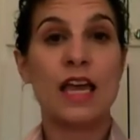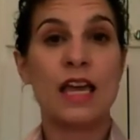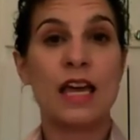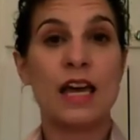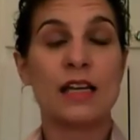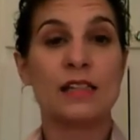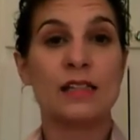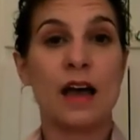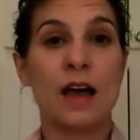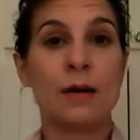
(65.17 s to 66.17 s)

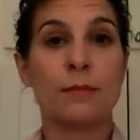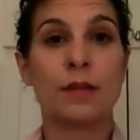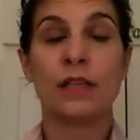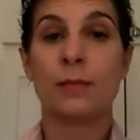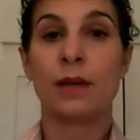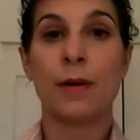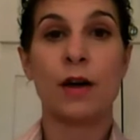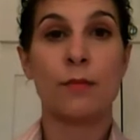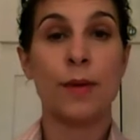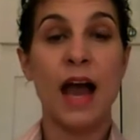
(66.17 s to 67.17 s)
and a little bit
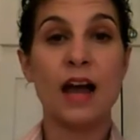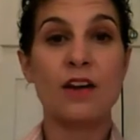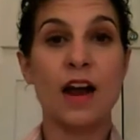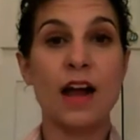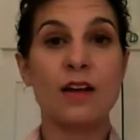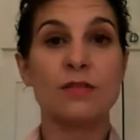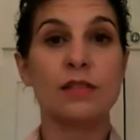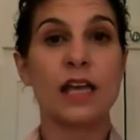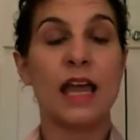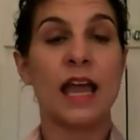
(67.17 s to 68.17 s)
about our backgrounds,